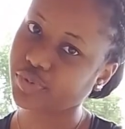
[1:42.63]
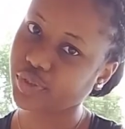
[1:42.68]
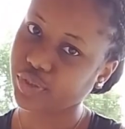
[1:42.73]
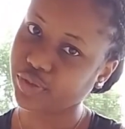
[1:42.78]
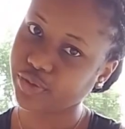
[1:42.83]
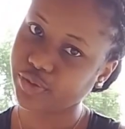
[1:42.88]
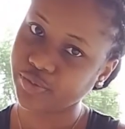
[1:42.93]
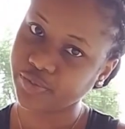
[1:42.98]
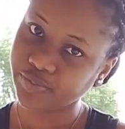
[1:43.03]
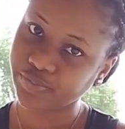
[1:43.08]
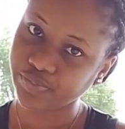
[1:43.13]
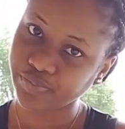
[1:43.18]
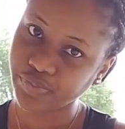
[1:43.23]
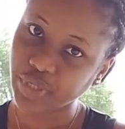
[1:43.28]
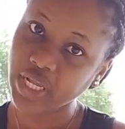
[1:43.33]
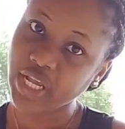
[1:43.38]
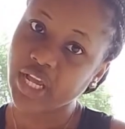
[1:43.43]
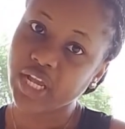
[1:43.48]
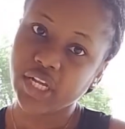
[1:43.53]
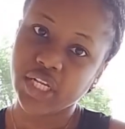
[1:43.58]
People,
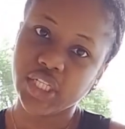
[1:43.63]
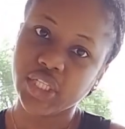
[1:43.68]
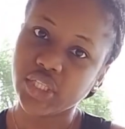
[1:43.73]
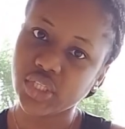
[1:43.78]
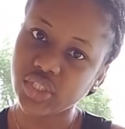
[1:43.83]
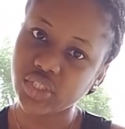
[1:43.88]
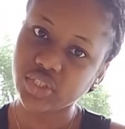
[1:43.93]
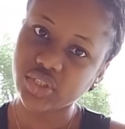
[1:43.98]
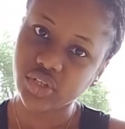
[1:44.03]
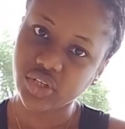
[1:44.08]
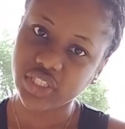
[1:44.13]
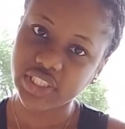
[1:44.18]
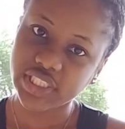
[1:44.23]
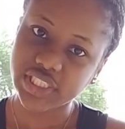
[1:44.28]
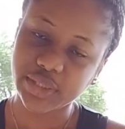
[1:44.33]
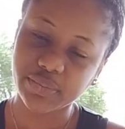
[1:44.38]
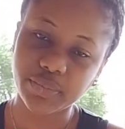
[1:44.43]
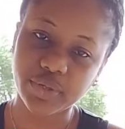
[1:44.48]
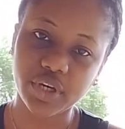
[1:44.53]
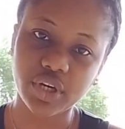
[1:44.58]
don't touch
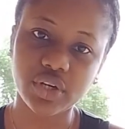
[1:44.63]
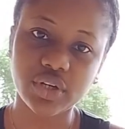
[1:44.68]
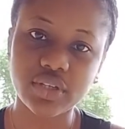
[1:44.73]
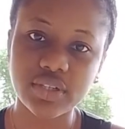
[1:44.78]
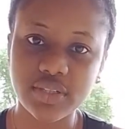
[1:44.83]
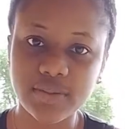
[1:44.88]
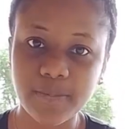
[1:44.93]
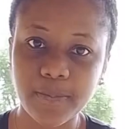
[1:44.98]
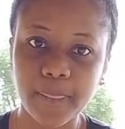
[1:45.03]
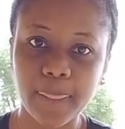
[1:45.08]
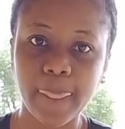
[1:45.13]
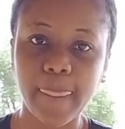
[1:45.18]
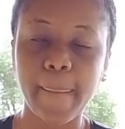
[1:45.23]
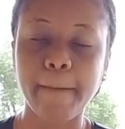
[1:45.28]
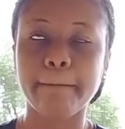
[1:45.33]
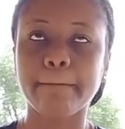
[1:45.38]
them, because